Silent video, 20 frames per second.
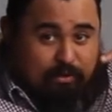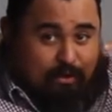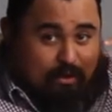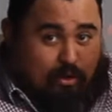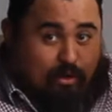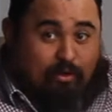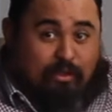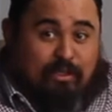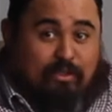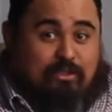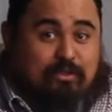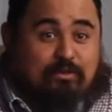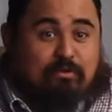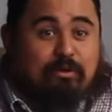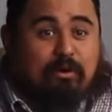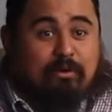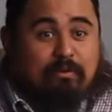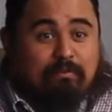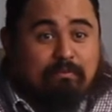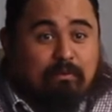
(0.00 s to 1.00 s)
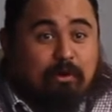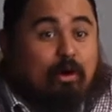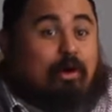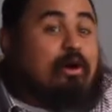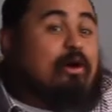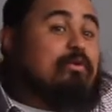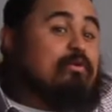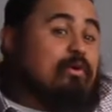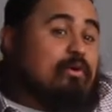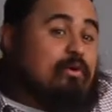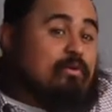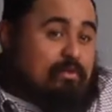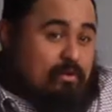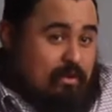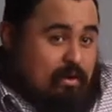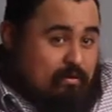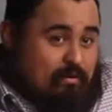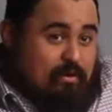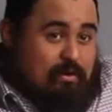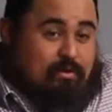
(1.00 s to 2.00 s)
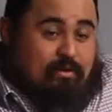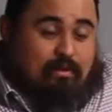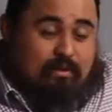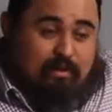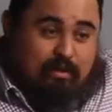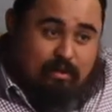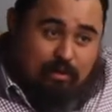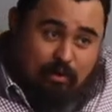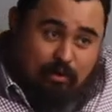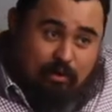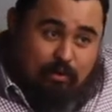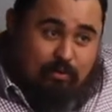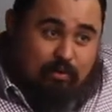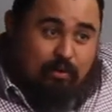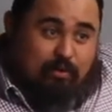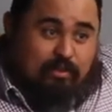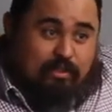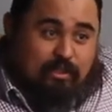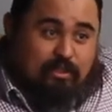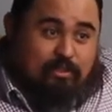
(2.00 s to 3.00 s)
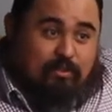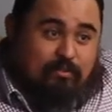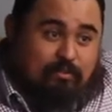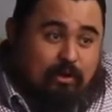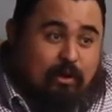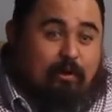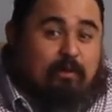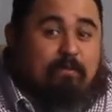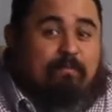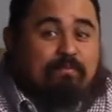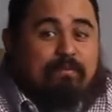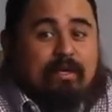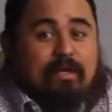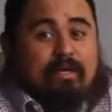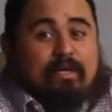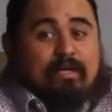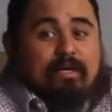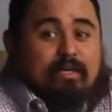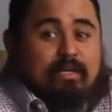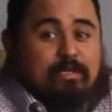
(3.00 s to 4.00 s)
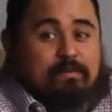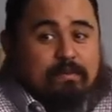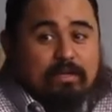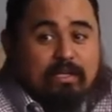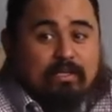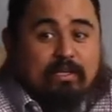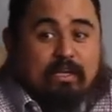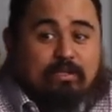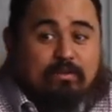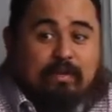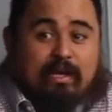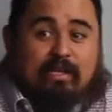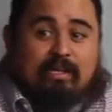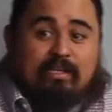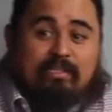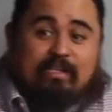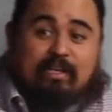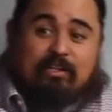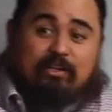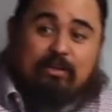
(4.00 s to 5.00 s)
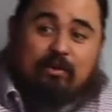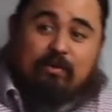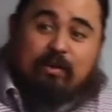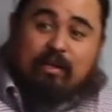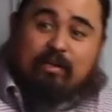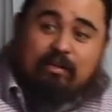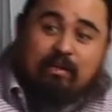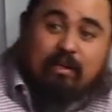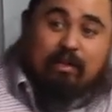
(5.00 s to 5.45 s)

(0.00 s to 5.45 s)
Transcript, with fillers: They all lead to Rome. All roads. You ever heard the thing? All roads lead to Rome. It's because that's what Alexander the Great